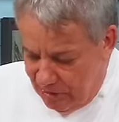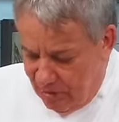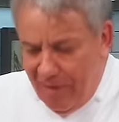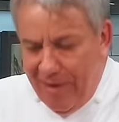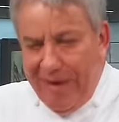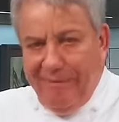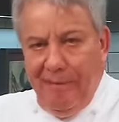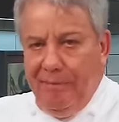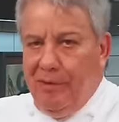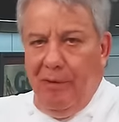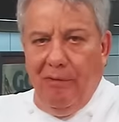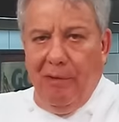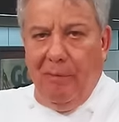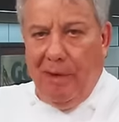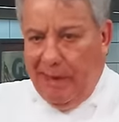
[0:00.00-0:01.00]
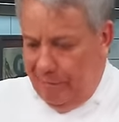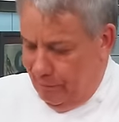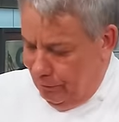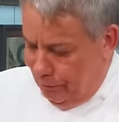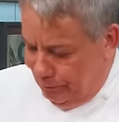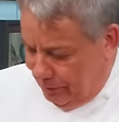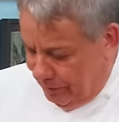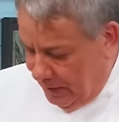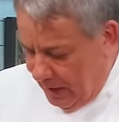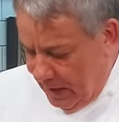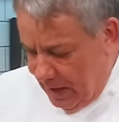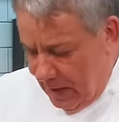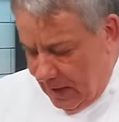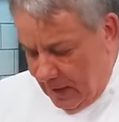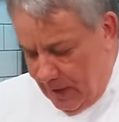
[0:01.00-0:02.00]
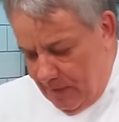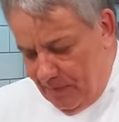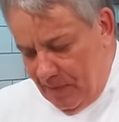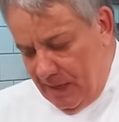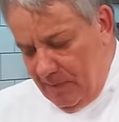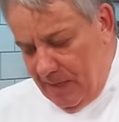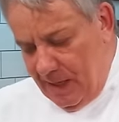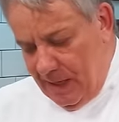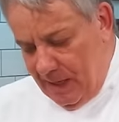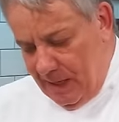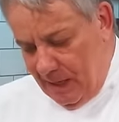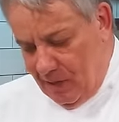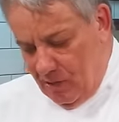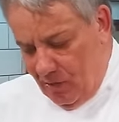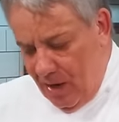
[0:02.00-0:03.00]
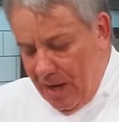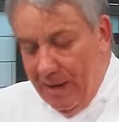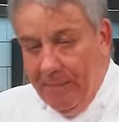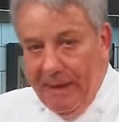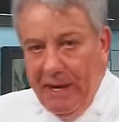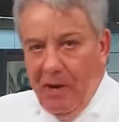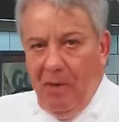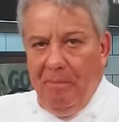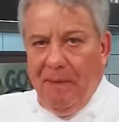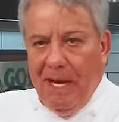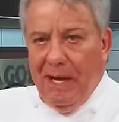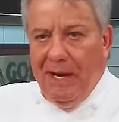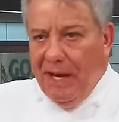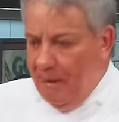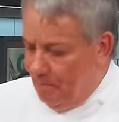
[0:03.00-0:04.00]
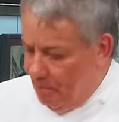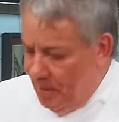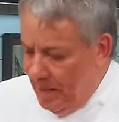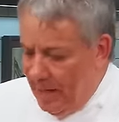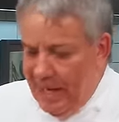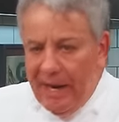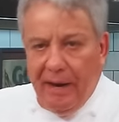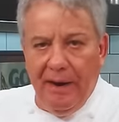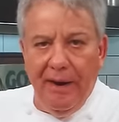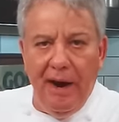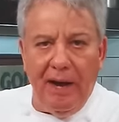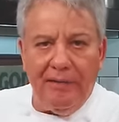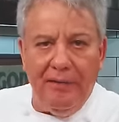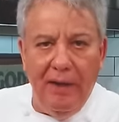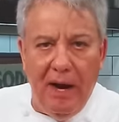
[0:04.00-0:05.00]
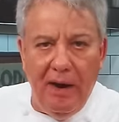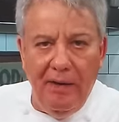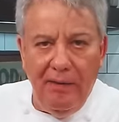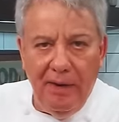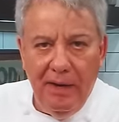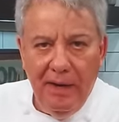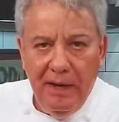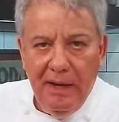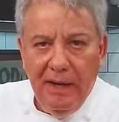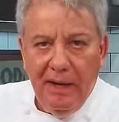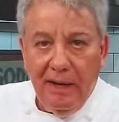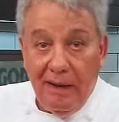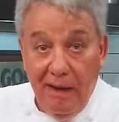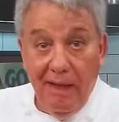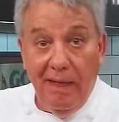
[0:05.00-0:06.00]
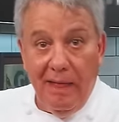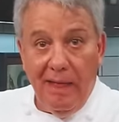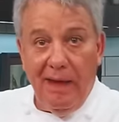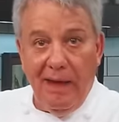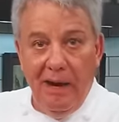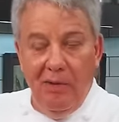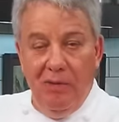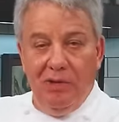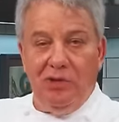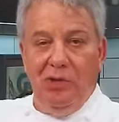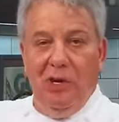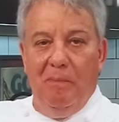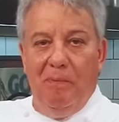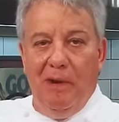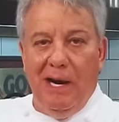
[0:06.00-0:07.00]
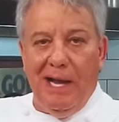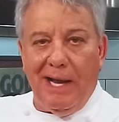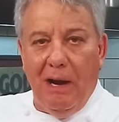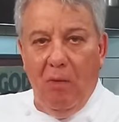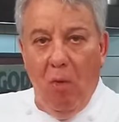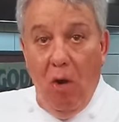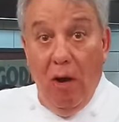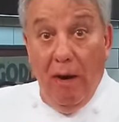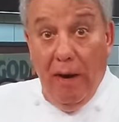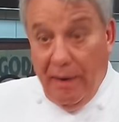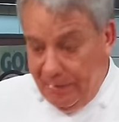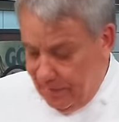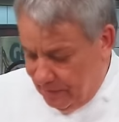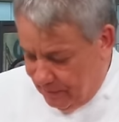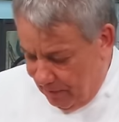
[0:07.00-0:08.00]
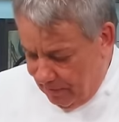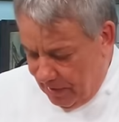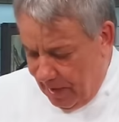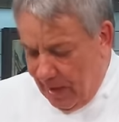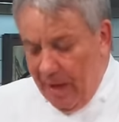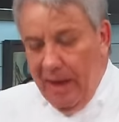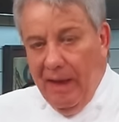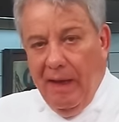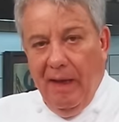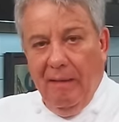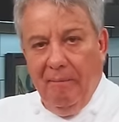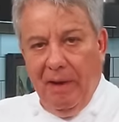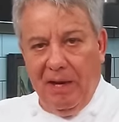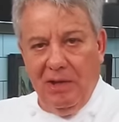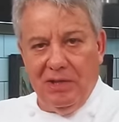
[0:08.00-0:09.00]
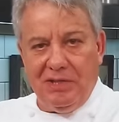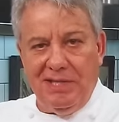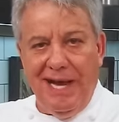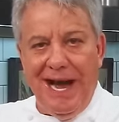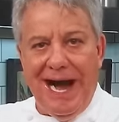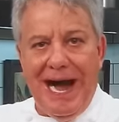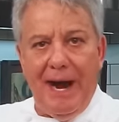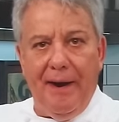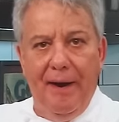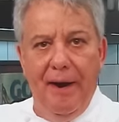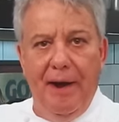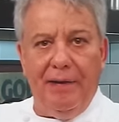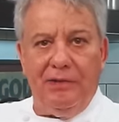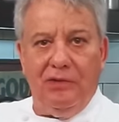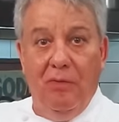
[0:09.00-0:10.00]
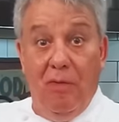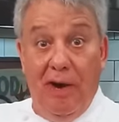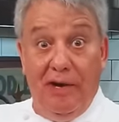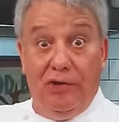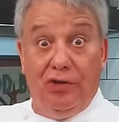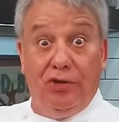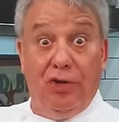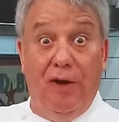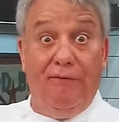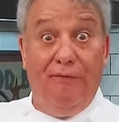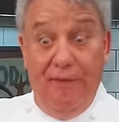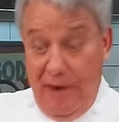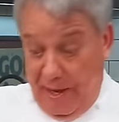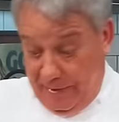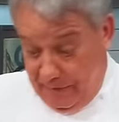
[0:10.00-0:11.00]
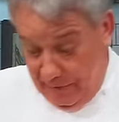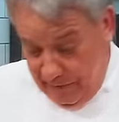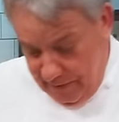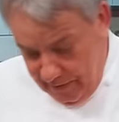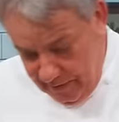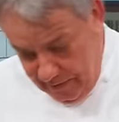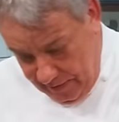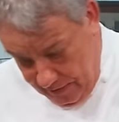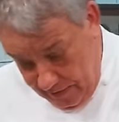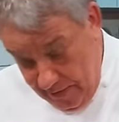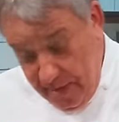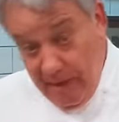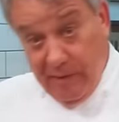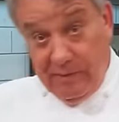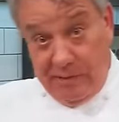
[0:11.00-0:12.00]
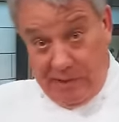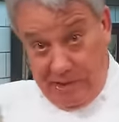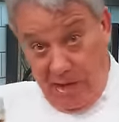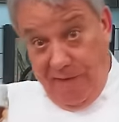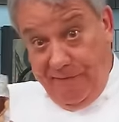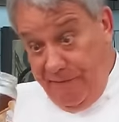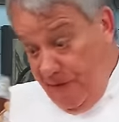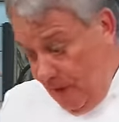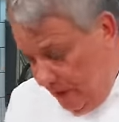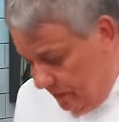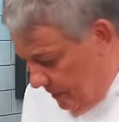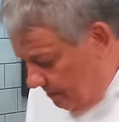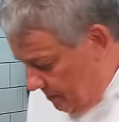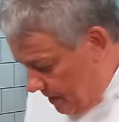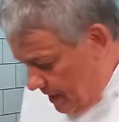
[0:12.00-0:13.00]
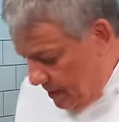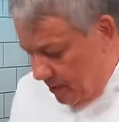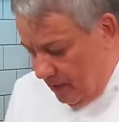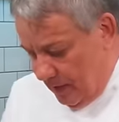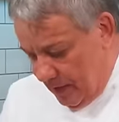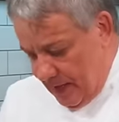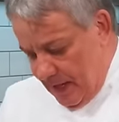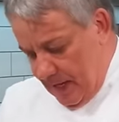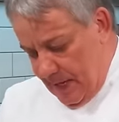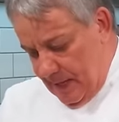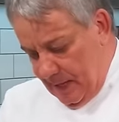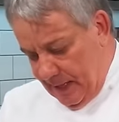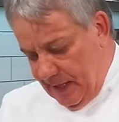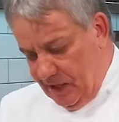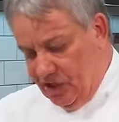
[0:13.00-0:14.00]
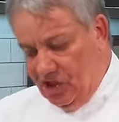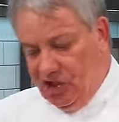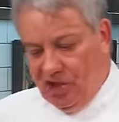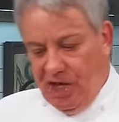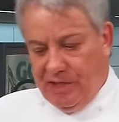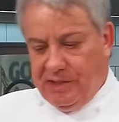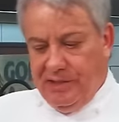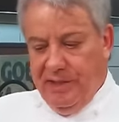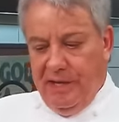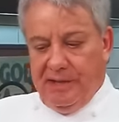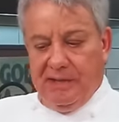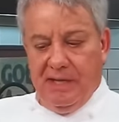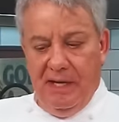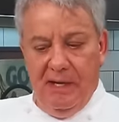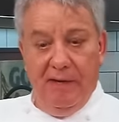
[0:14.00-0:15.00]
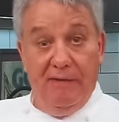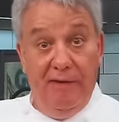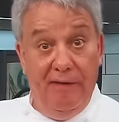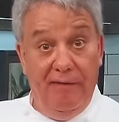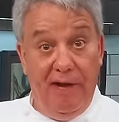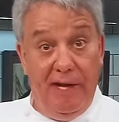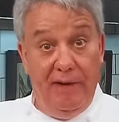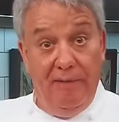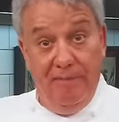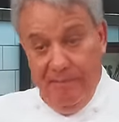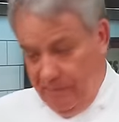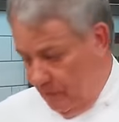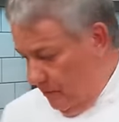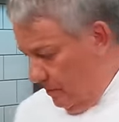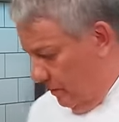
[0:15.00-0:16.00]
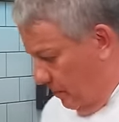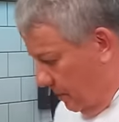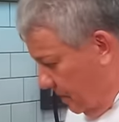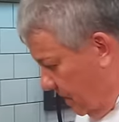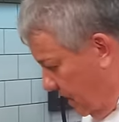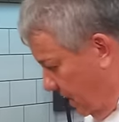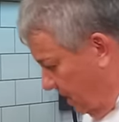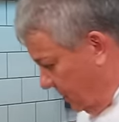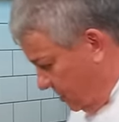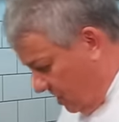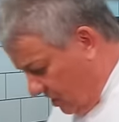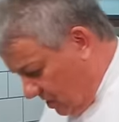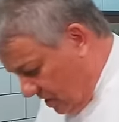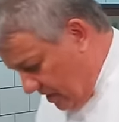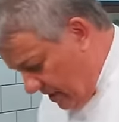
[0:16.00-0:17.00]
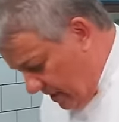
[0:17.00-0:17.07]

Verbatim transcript: You don't have them, don't worry about it. Don't put them in there. They're cool. But don't be out there putting another nut, no? I don't want you to put like a walnut or something, because they're hard nuts. You want a soft nut. No, no, soft nut. I'm telling you, like a chestnuts. I don't know if you've had them. Oh, delicious.